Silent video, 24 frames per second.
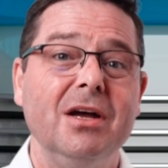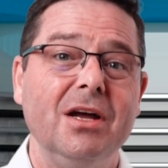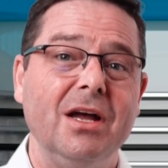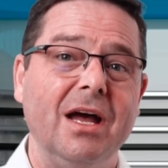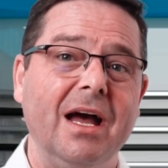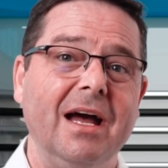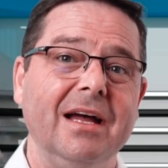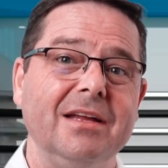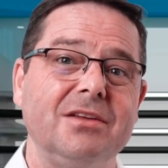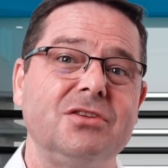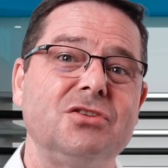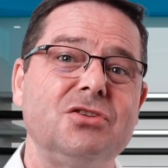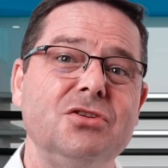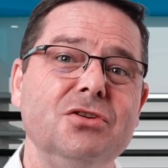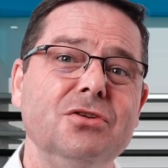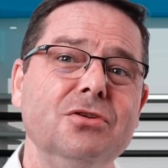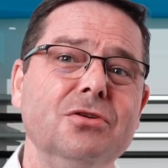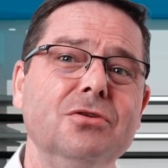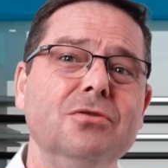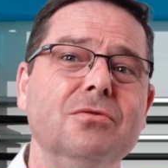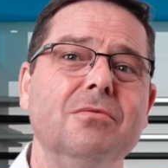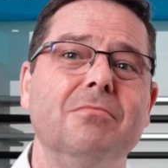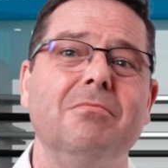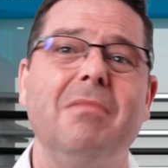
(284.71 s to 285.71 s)

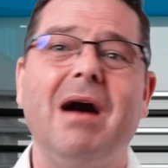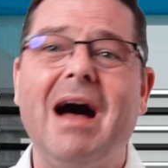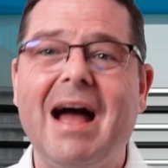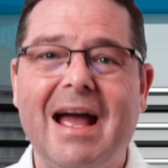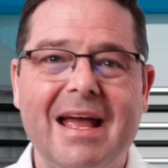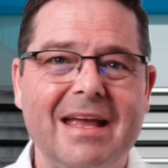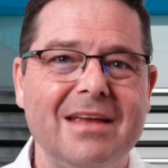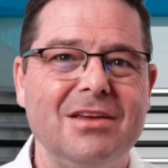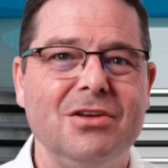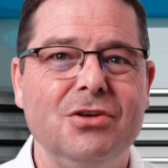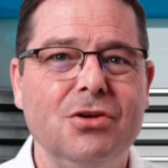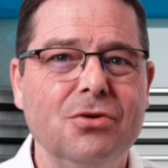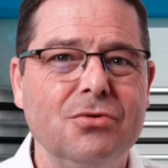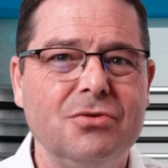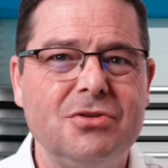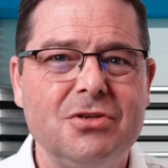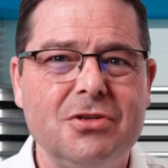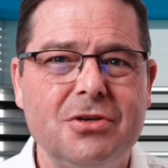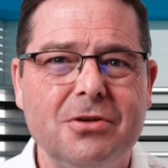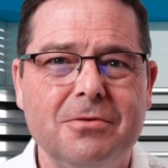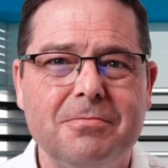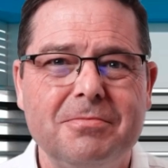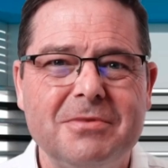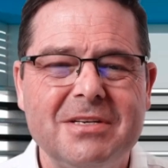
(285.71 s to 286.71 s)
to my
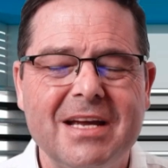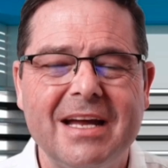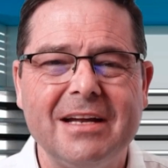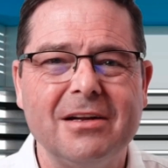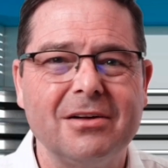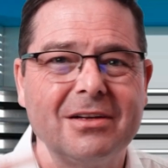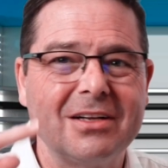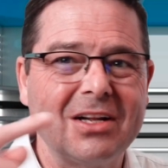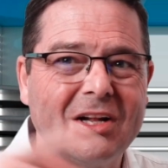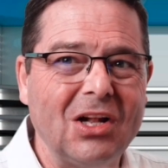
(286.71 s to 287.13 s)
YouTube channel.